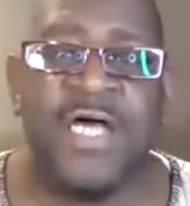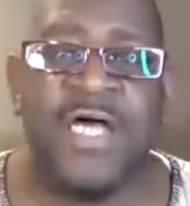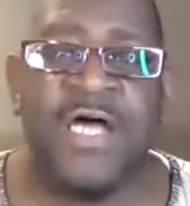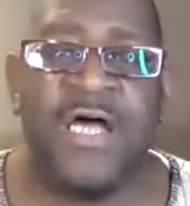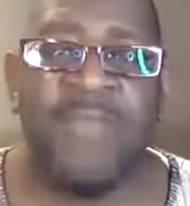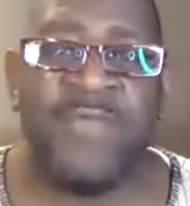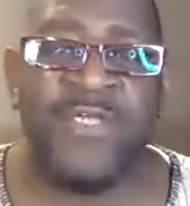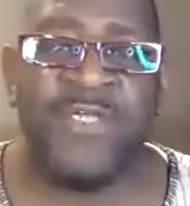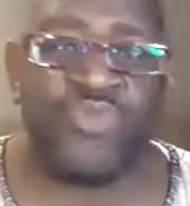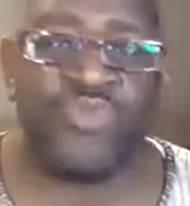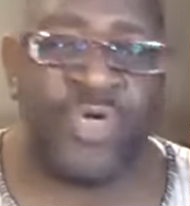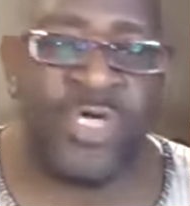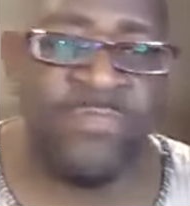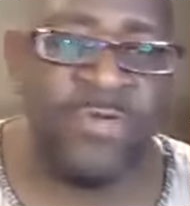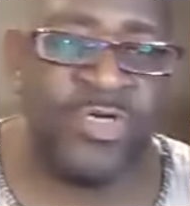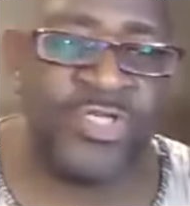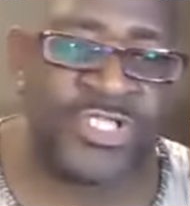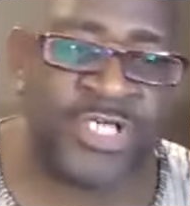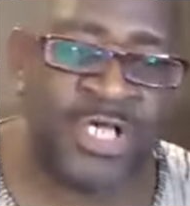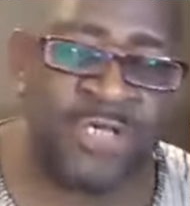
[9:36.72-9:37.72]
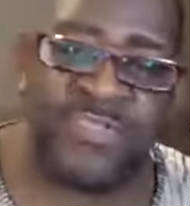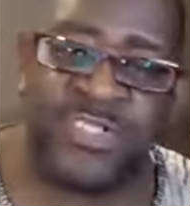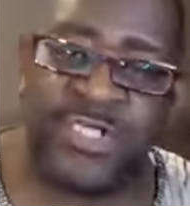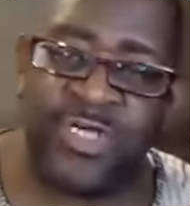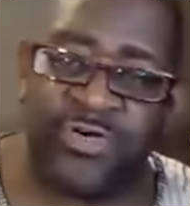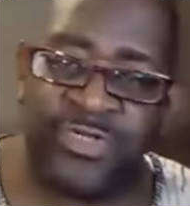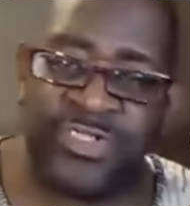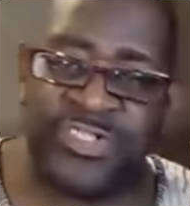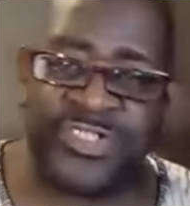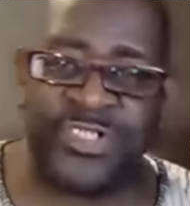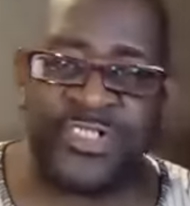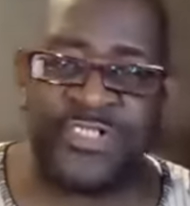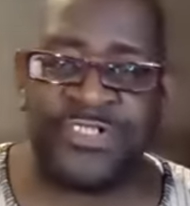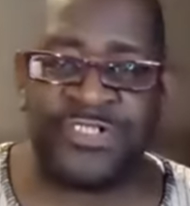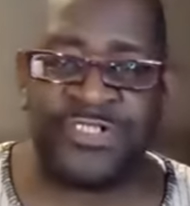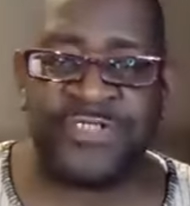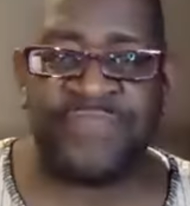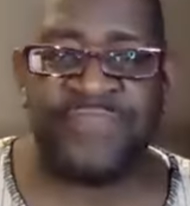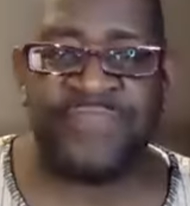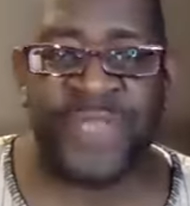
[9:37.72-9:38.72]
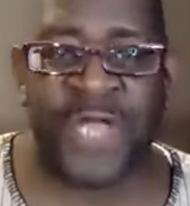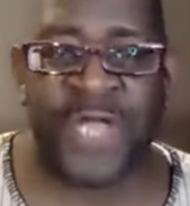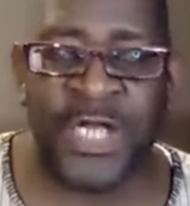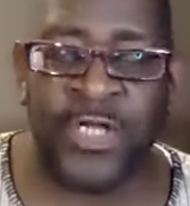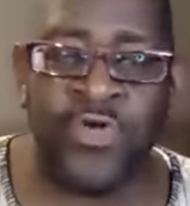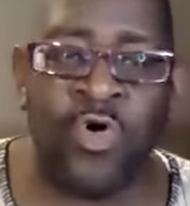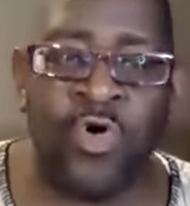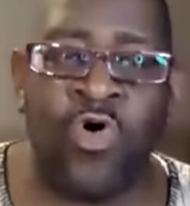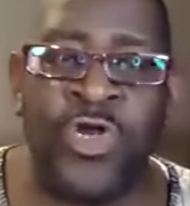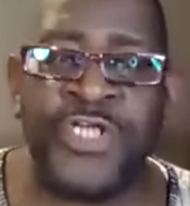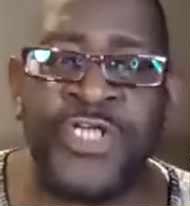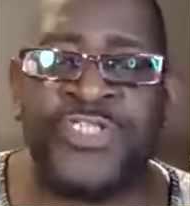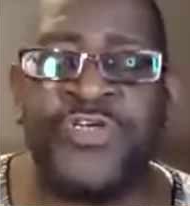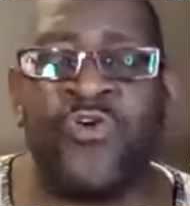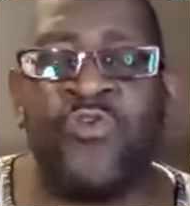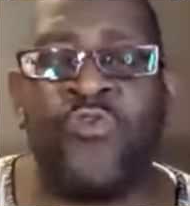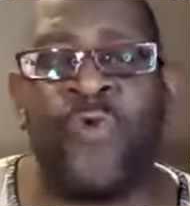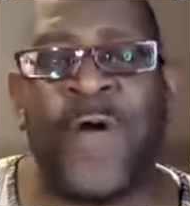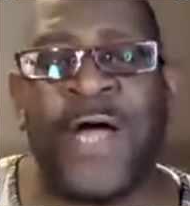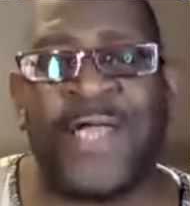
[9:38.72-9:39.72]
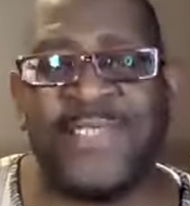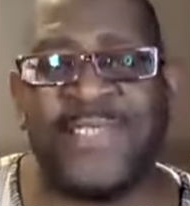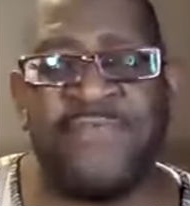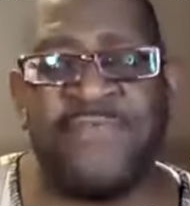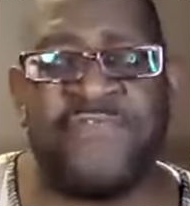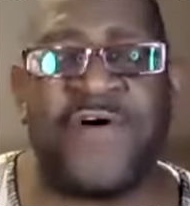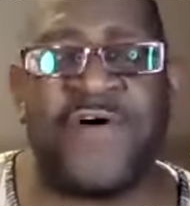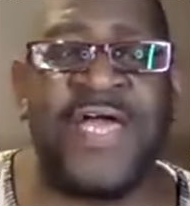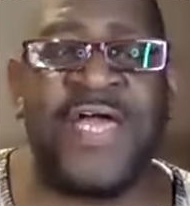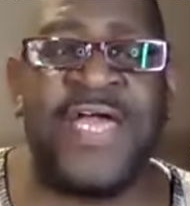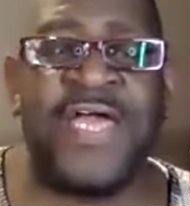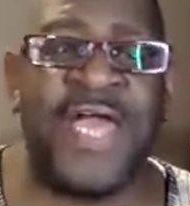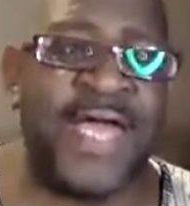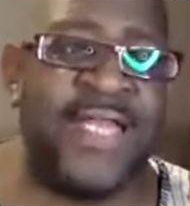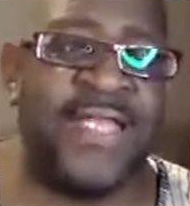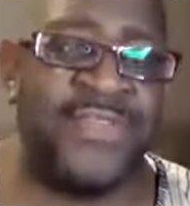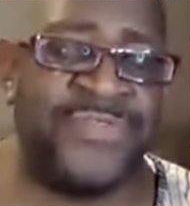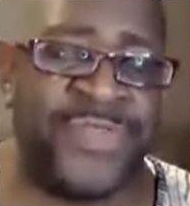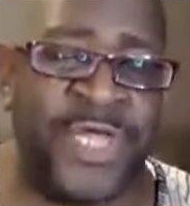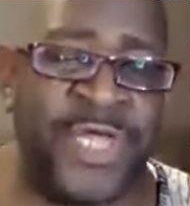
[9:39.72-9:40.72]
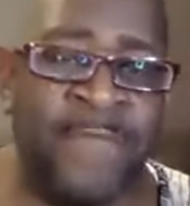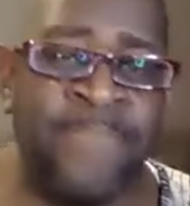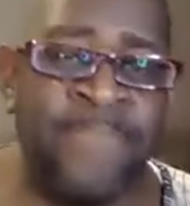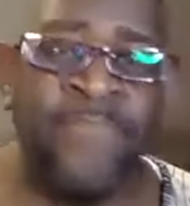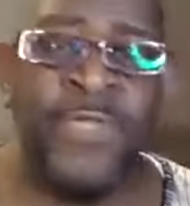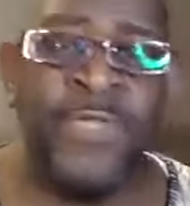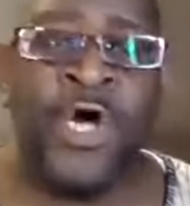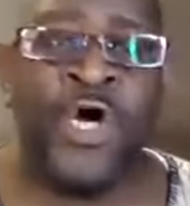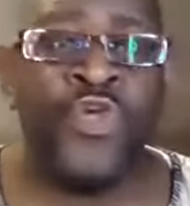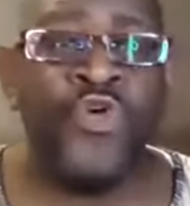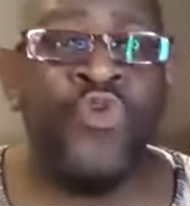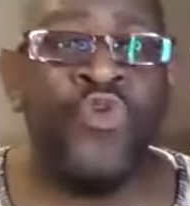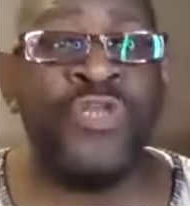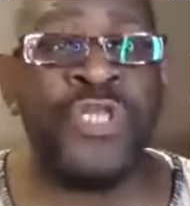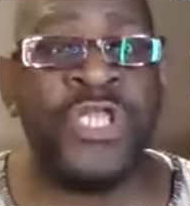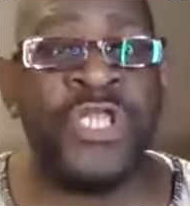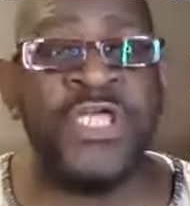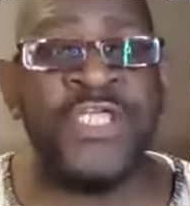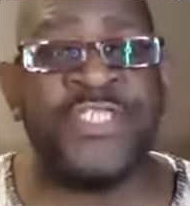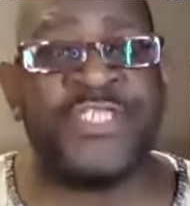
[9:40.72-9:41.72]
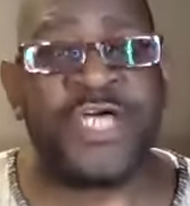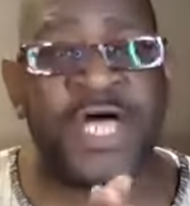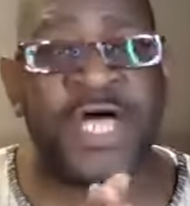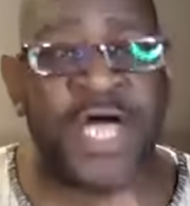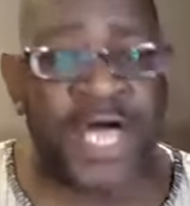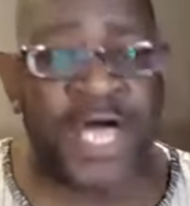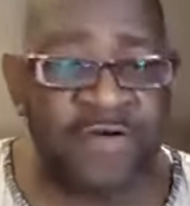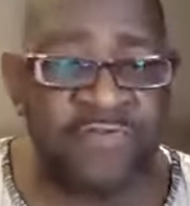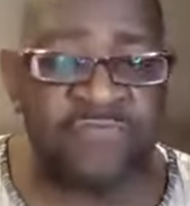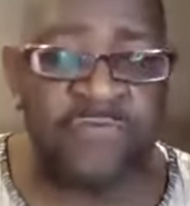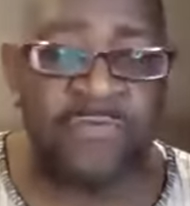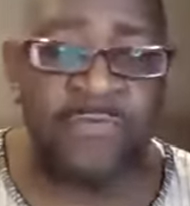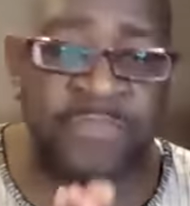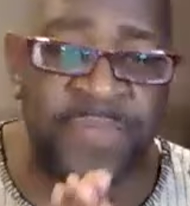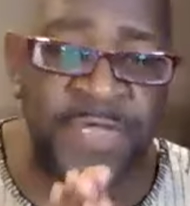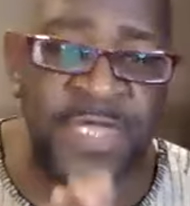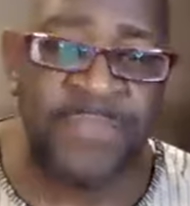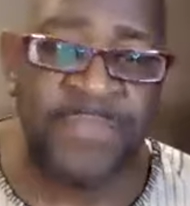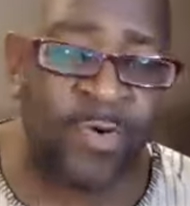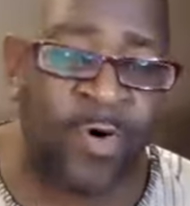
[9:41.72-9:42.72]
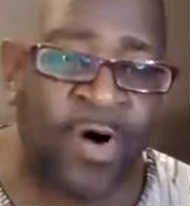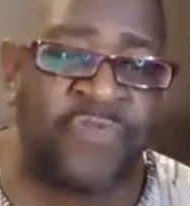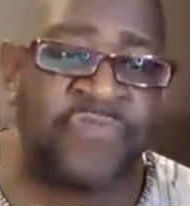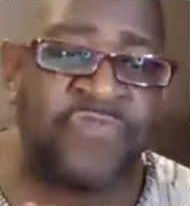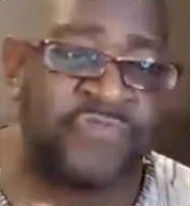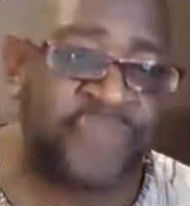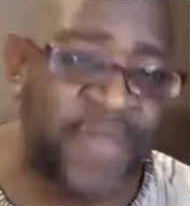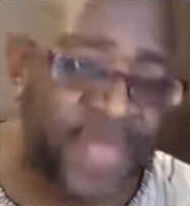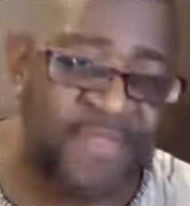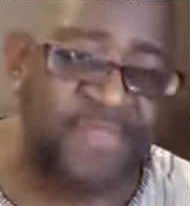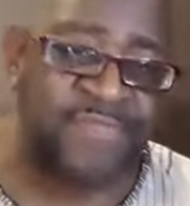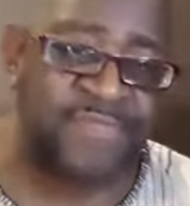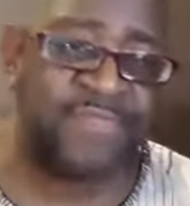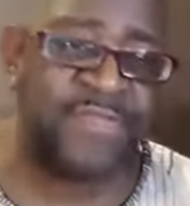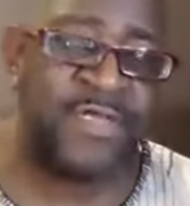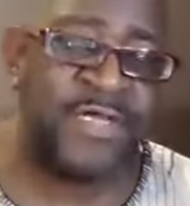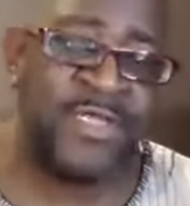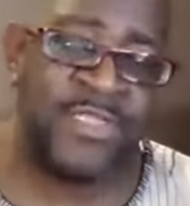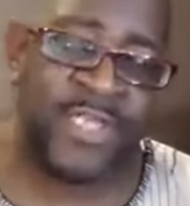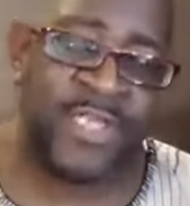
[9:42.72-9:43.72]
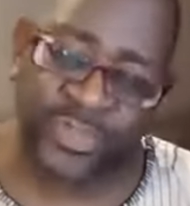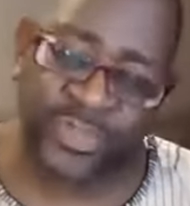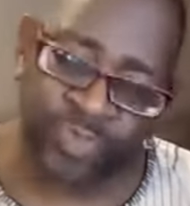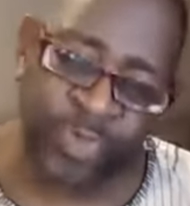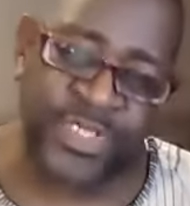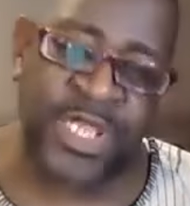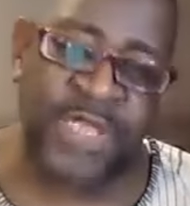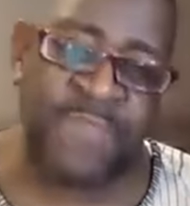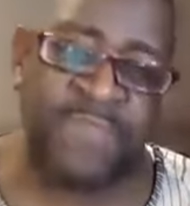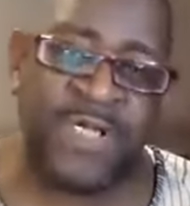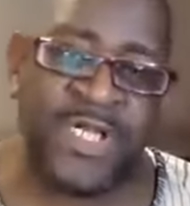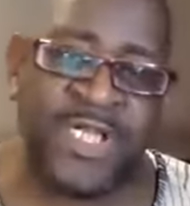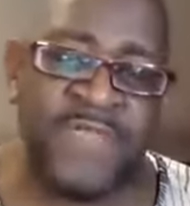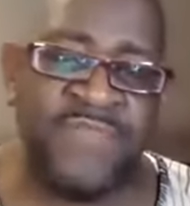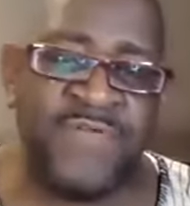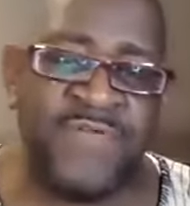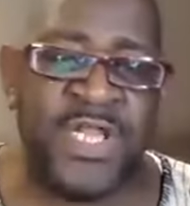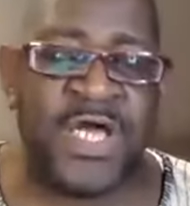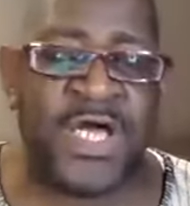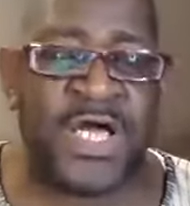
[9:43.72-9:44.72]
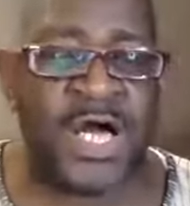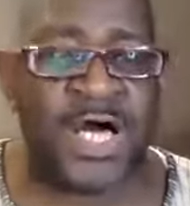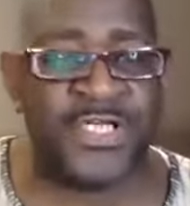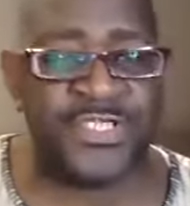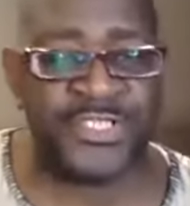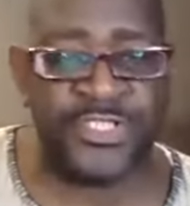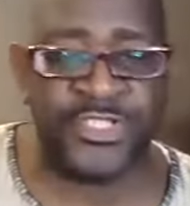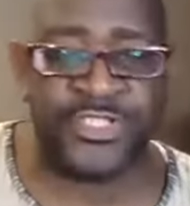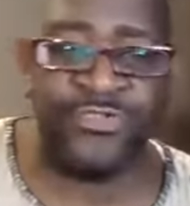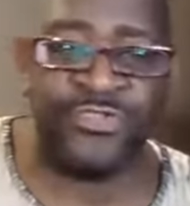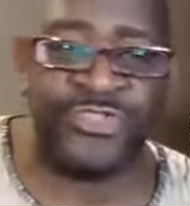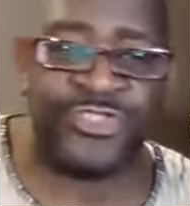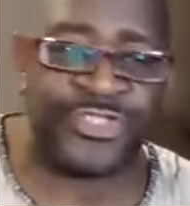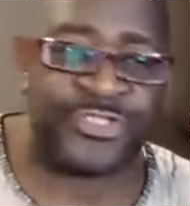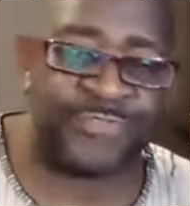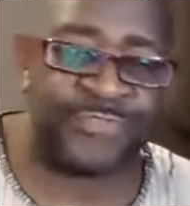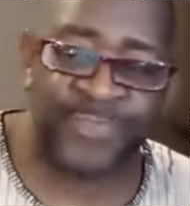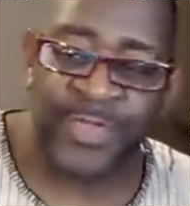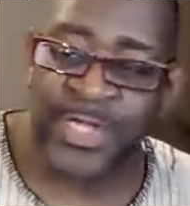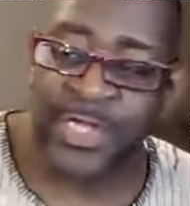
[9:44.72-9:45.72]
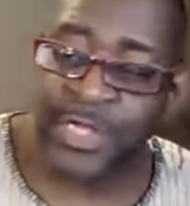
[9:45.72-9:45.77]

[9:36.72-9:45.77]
between Muslims and Christians. And in order to ratify anything, you need to have people of faith. That's what they believe in their constitution.